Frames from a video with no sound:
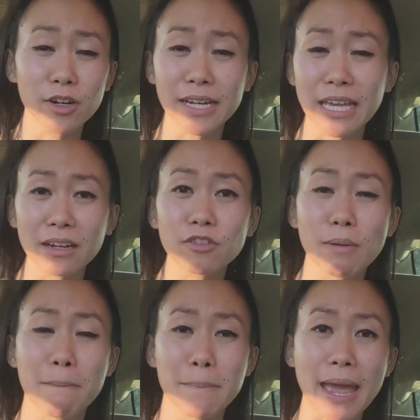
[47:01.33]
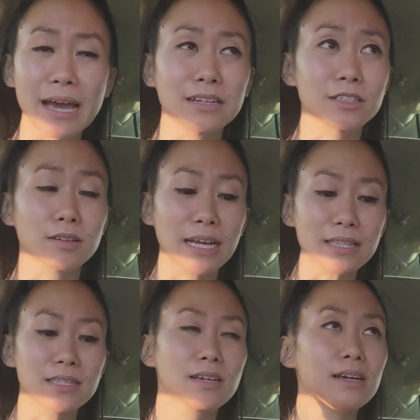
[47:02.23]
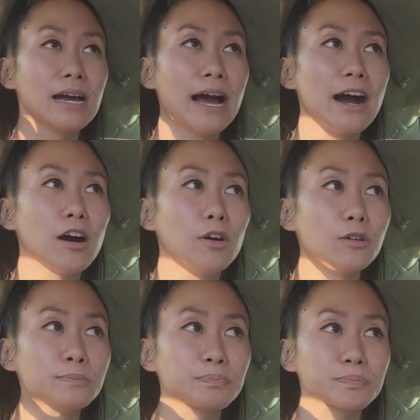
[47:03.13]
again from a man. So that's how,